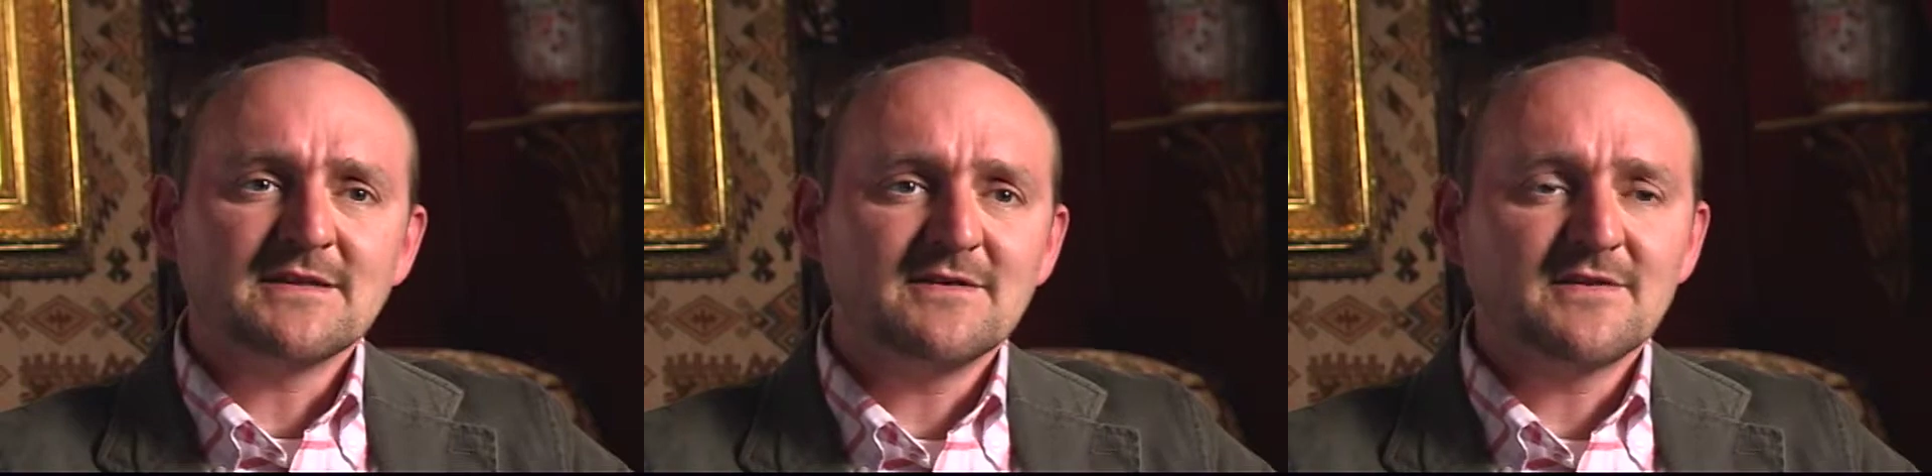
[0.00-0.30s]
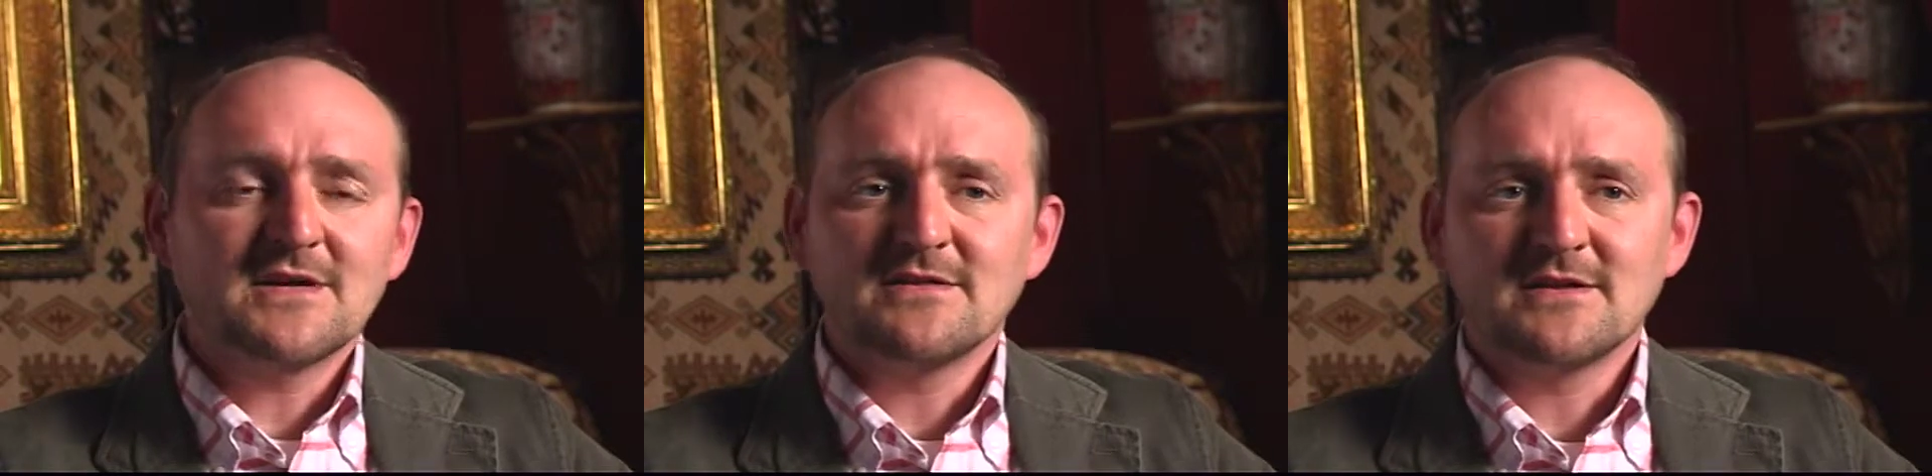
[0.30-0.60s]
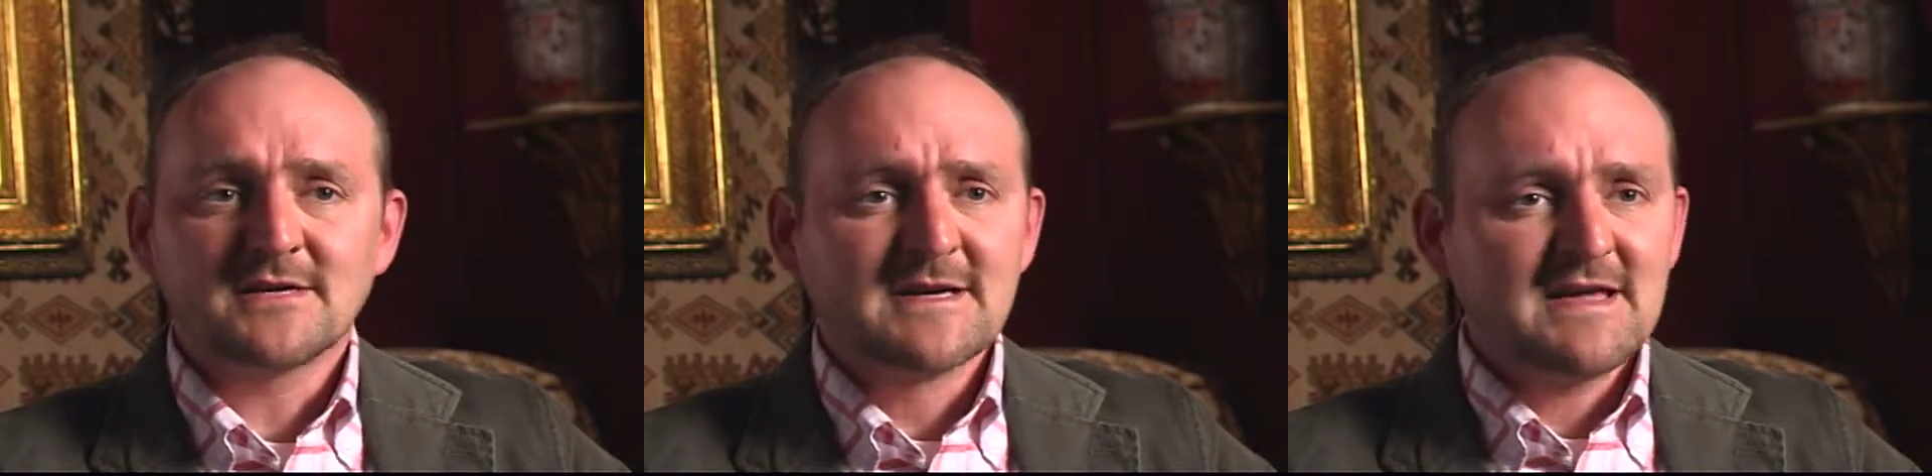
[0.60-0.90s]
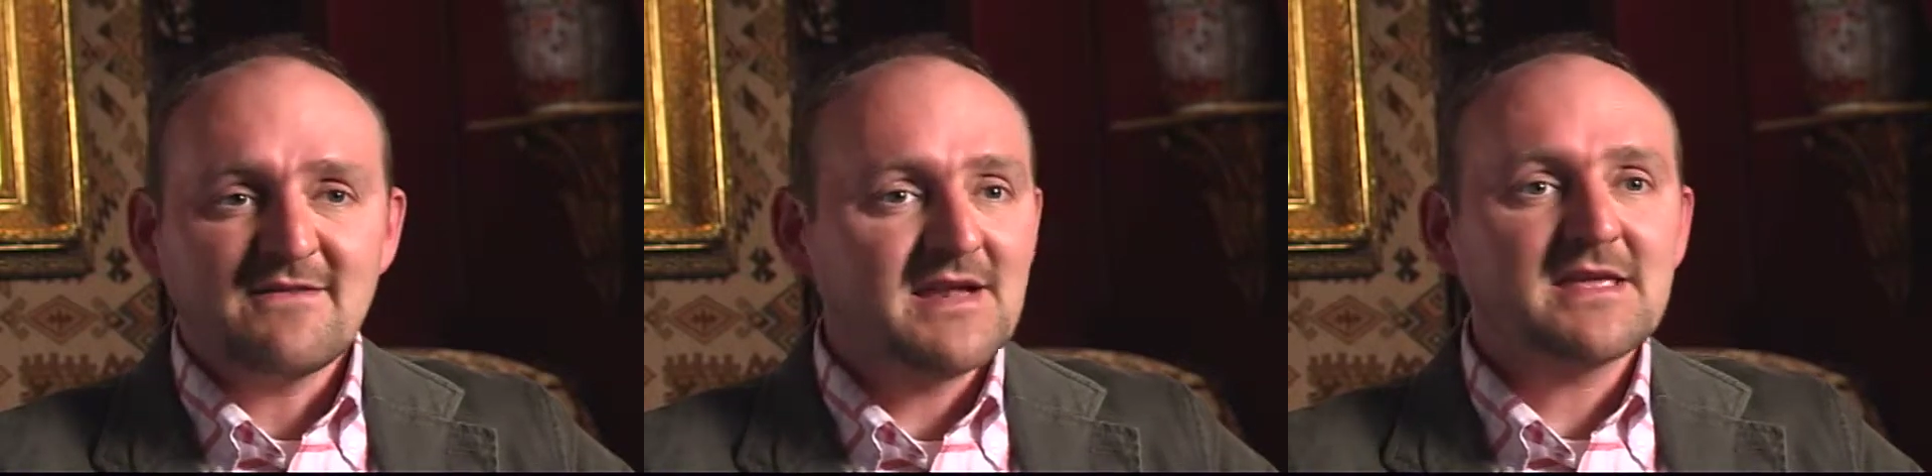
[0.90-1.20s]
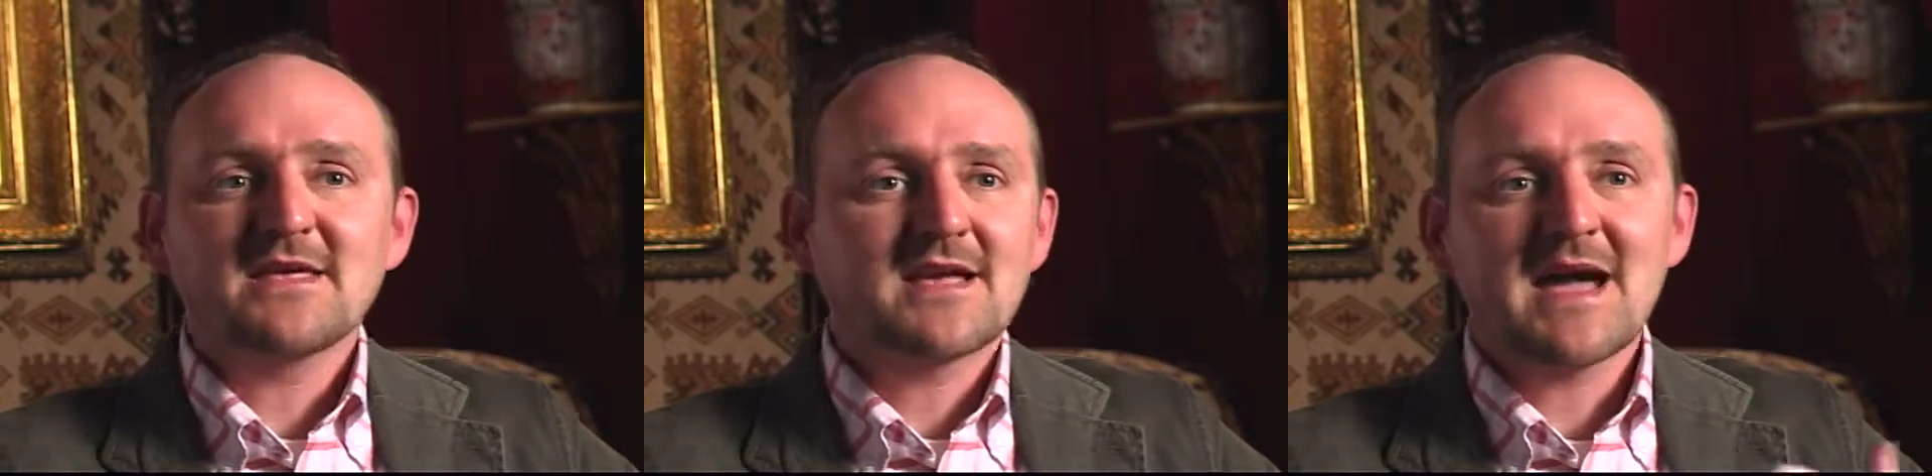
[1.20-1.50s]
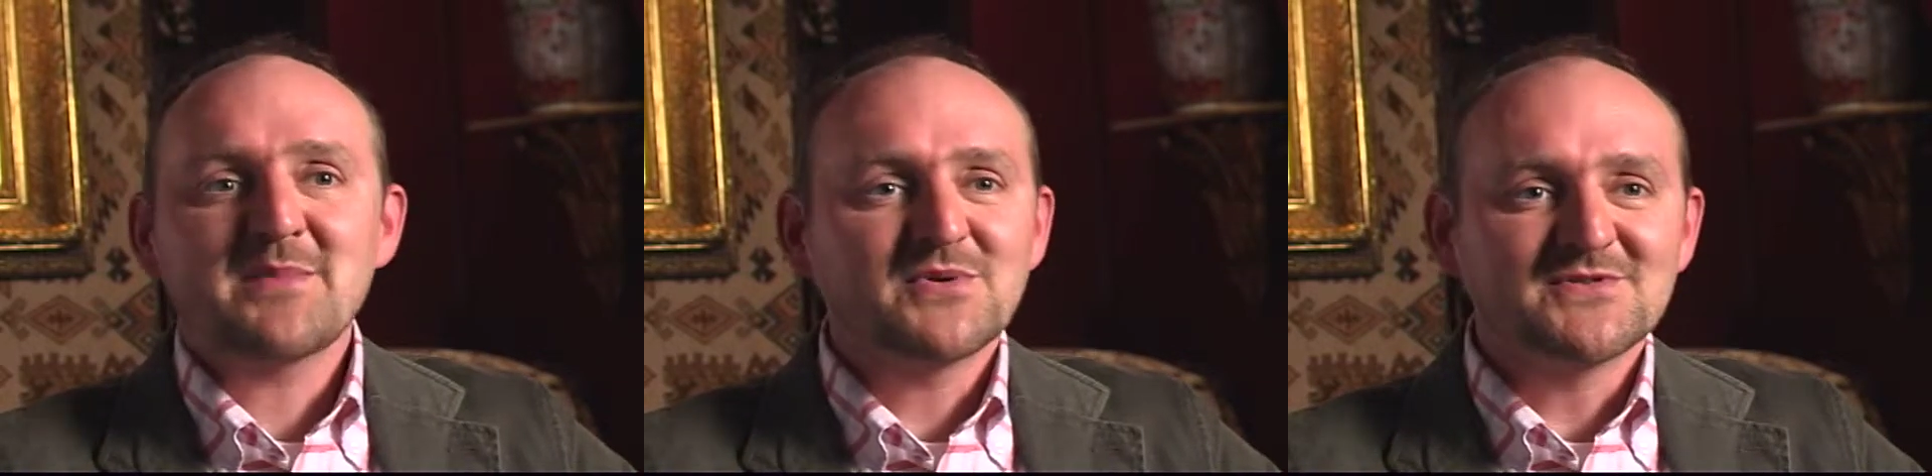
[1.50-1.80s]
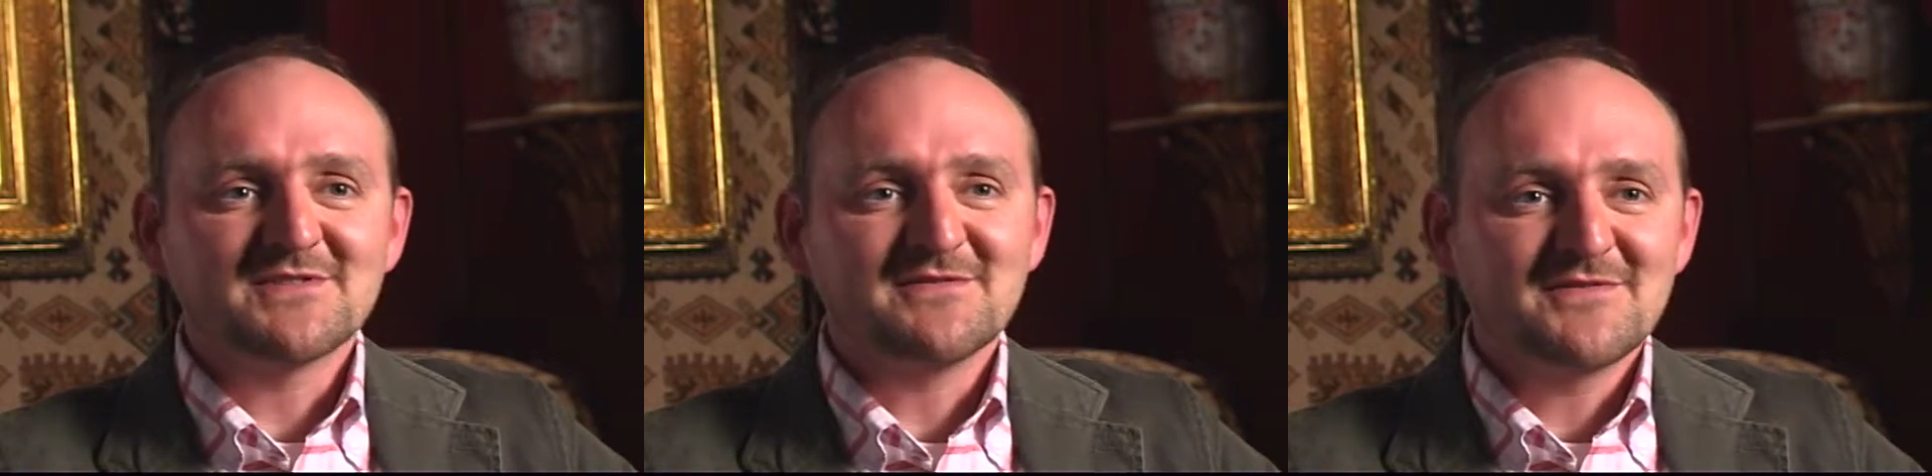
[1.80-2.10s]
and that if anything
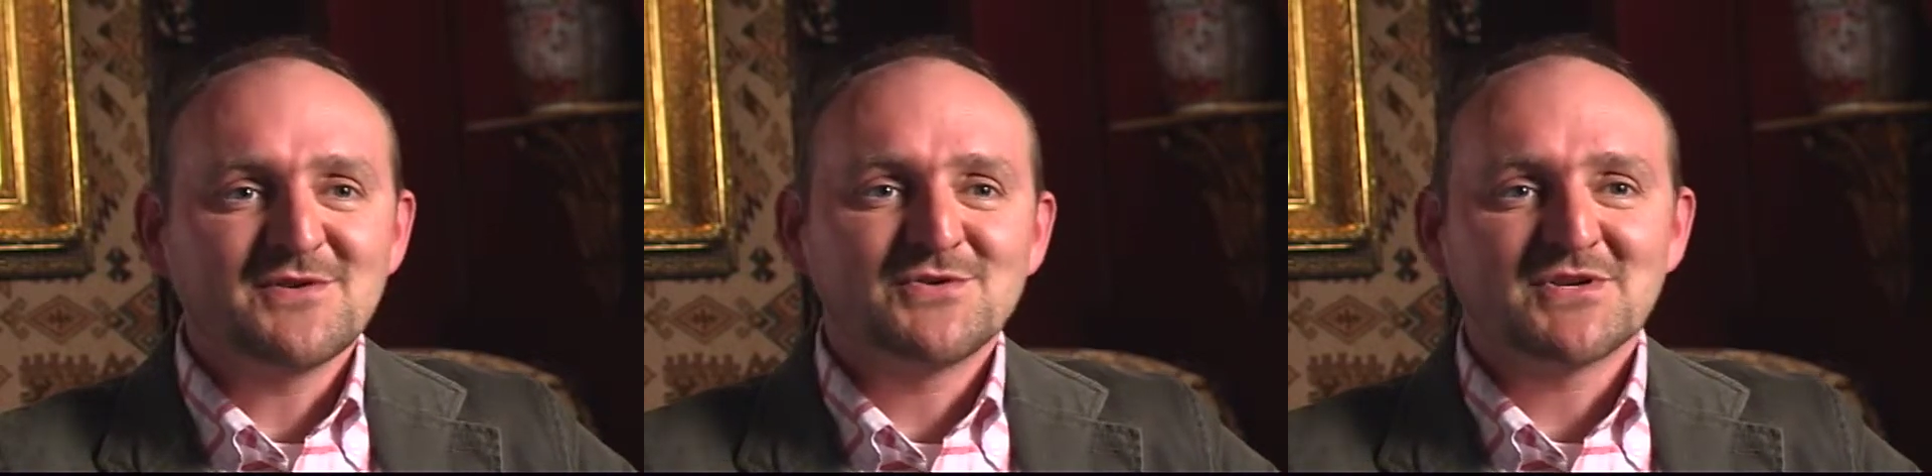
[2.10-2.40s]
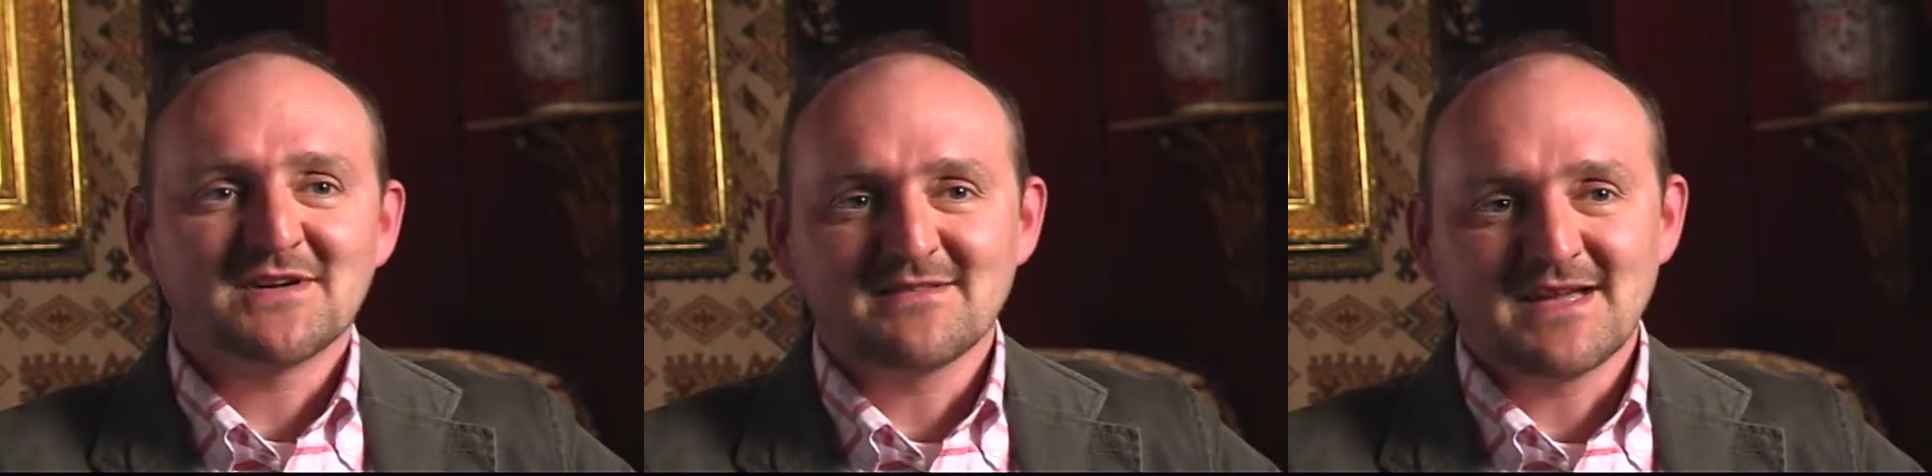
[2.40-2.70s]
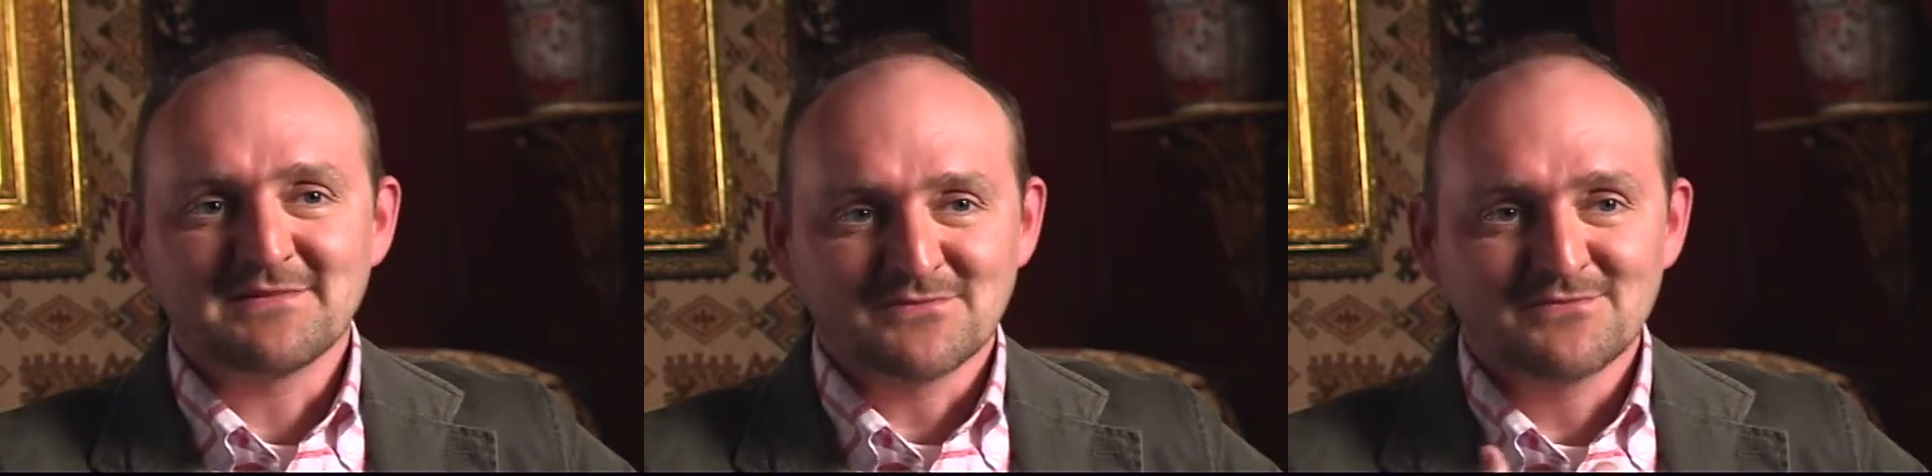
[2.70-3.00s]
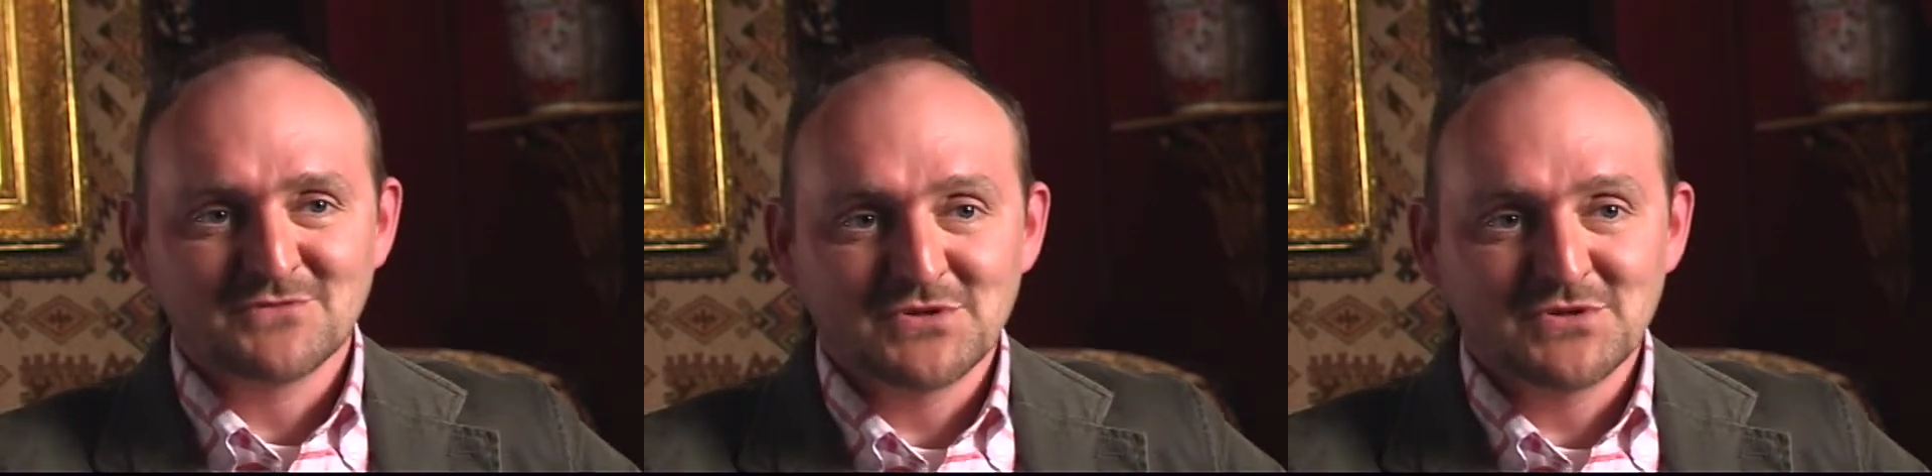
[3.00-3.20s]
happens in the future, then